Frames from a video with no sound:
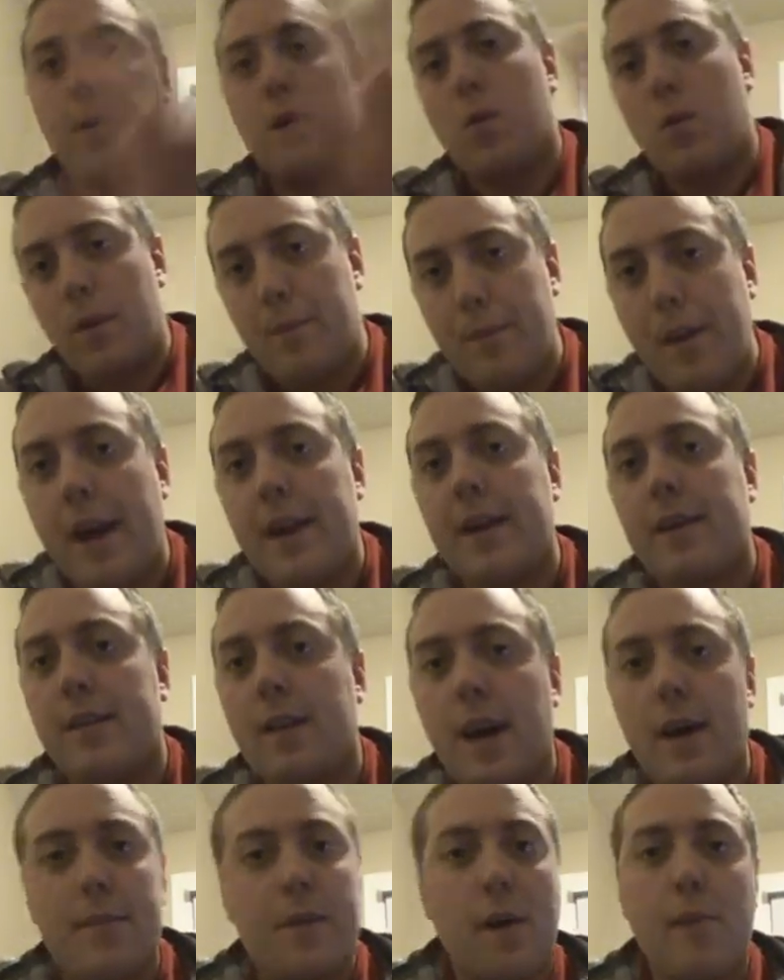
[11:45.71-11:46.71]
but he went back in
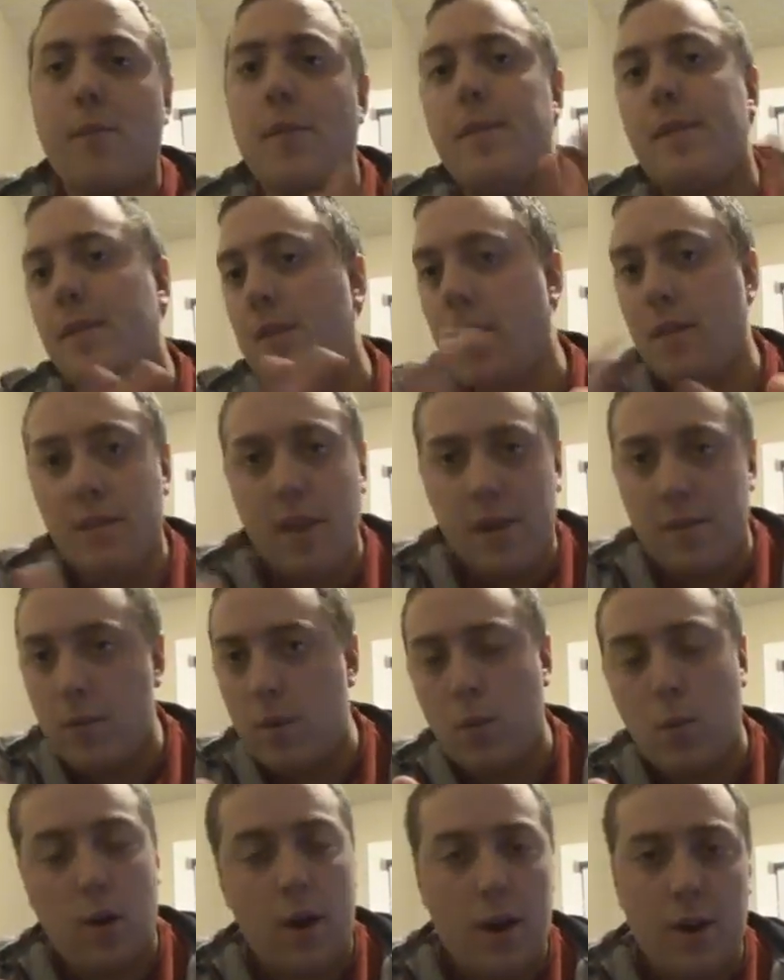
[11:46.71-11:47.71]
time, gave himself
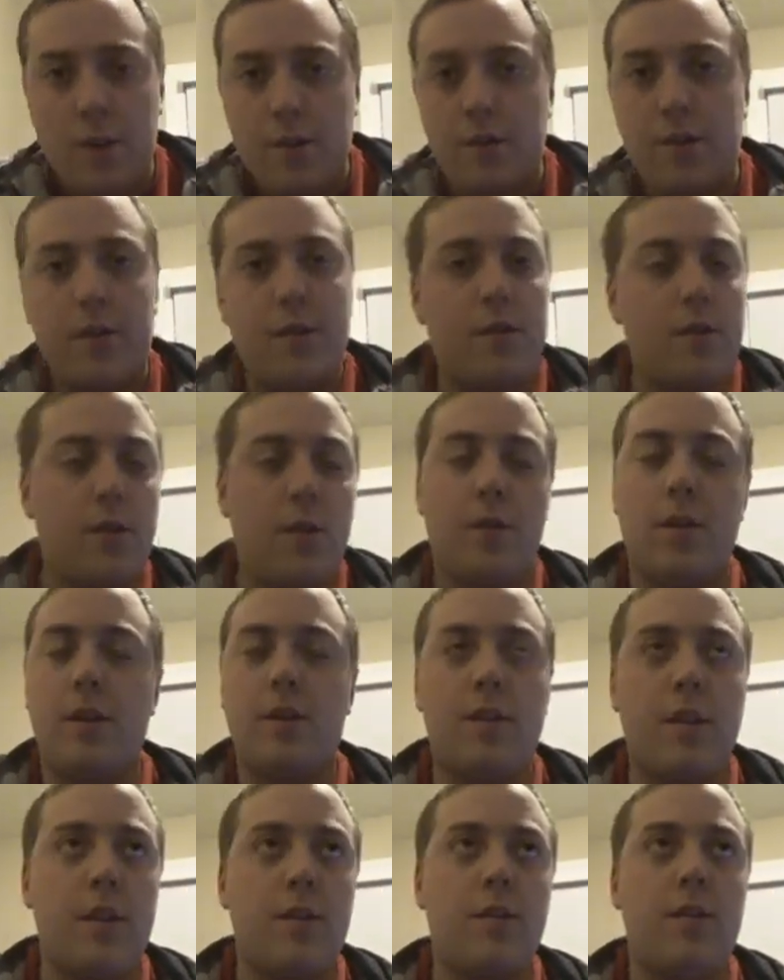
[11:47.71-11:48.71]
Henry Wells, so he
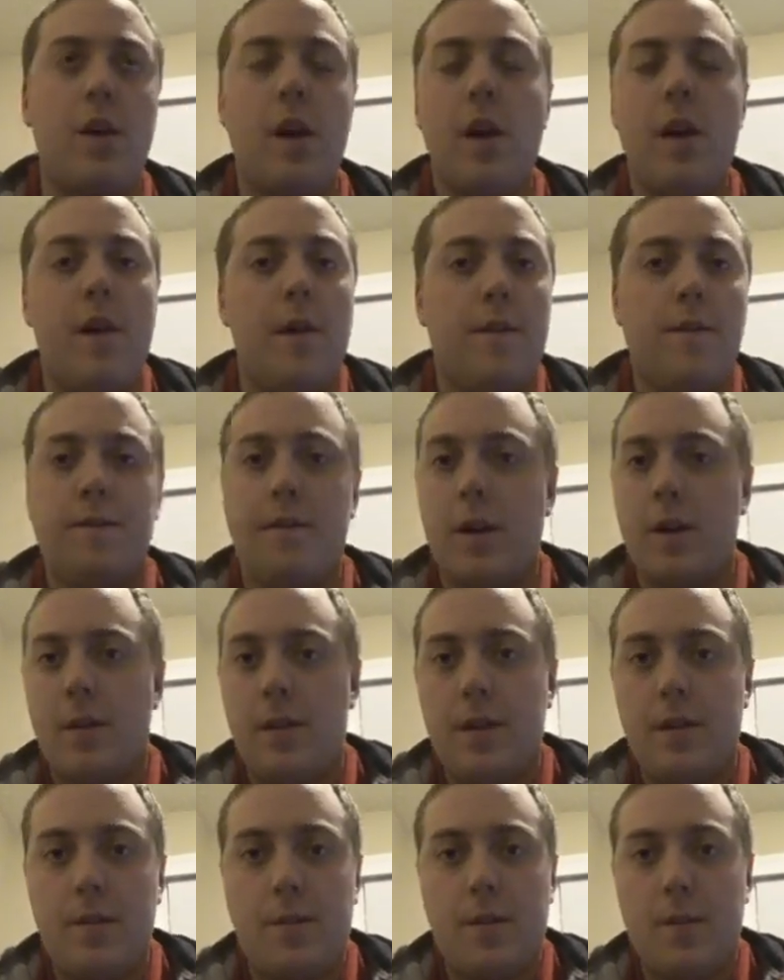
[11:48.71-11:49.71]
sounds
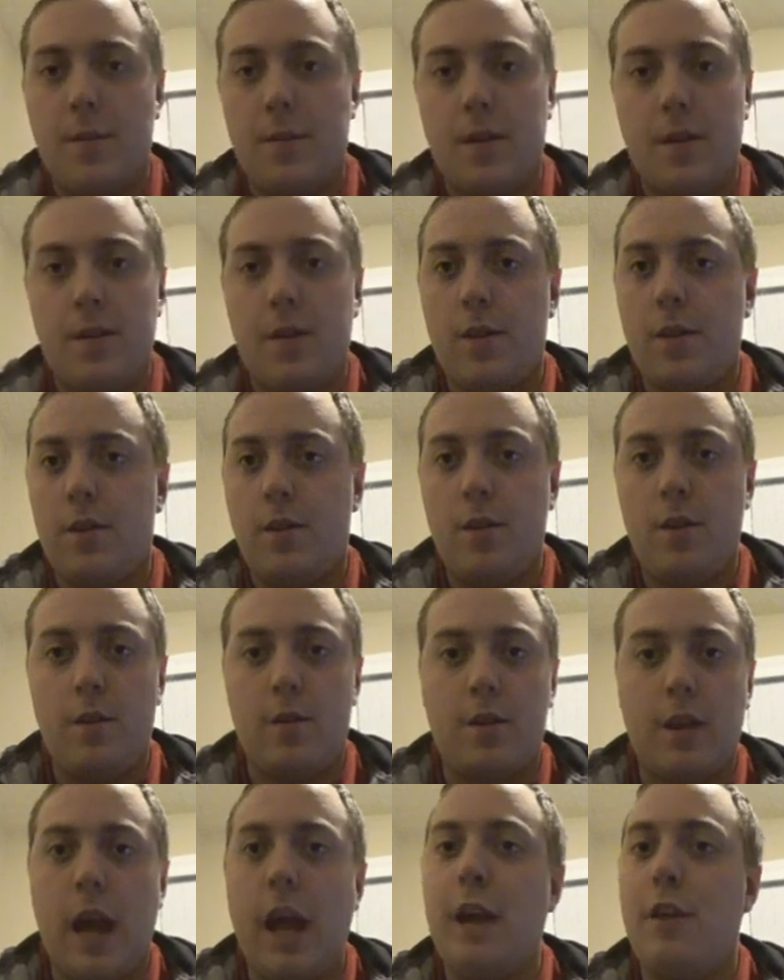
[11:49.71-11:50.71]
very
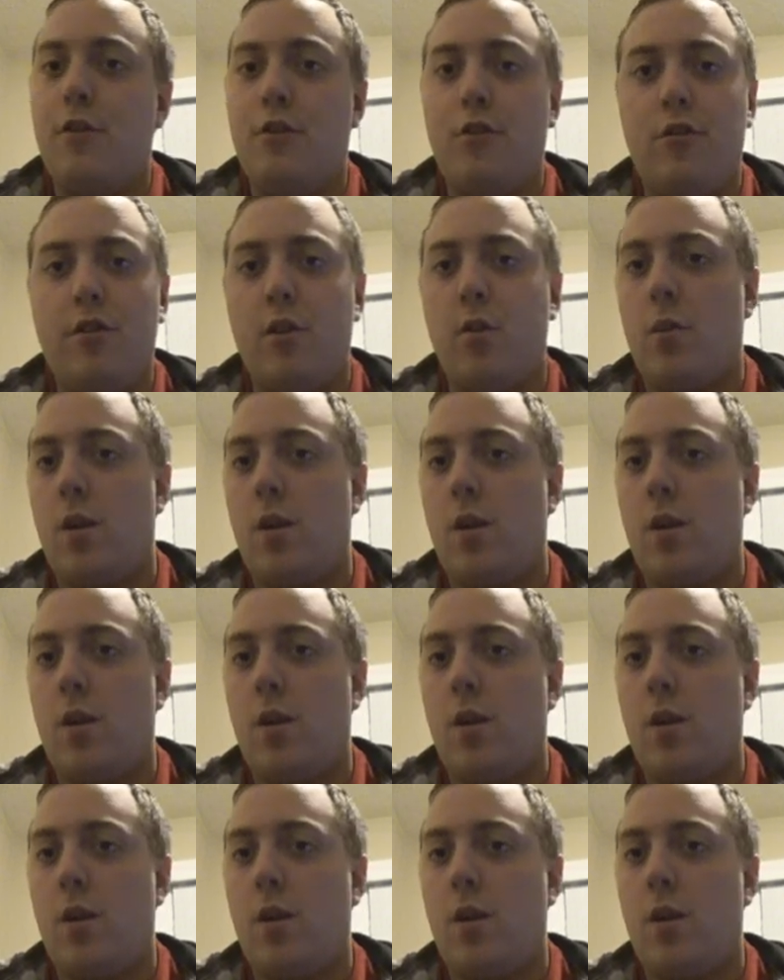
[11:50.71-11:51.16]
familiar to H.G.